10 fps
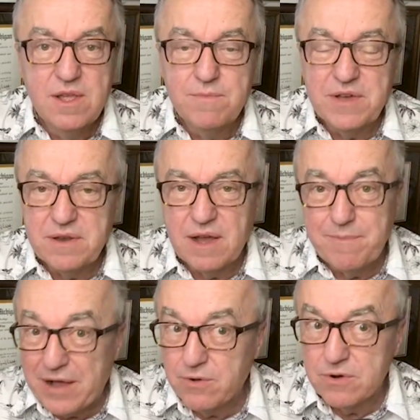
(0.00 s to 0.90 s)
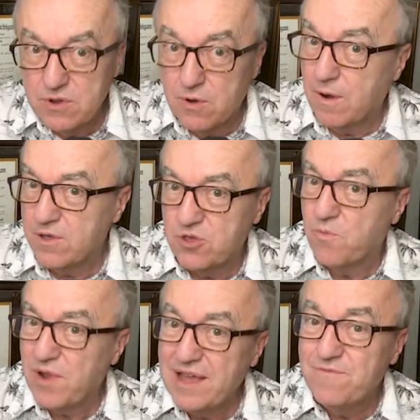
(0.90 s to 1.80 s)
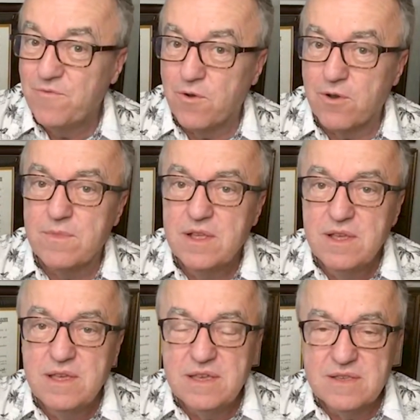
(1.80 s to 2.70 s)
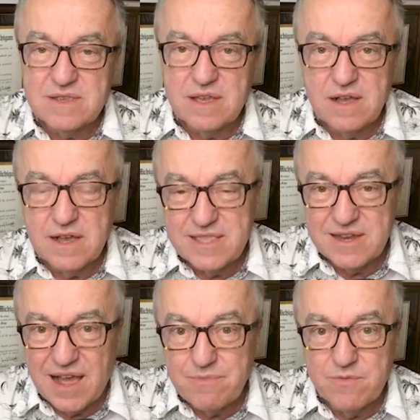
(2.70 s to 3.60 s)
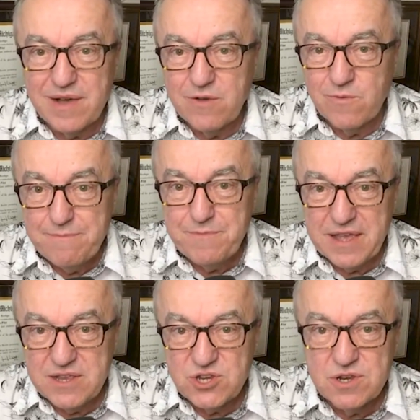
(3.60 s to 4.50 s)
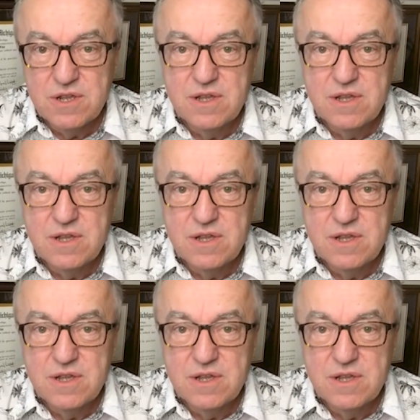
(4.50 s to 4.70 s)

But about your author platform is at the top of my webpage,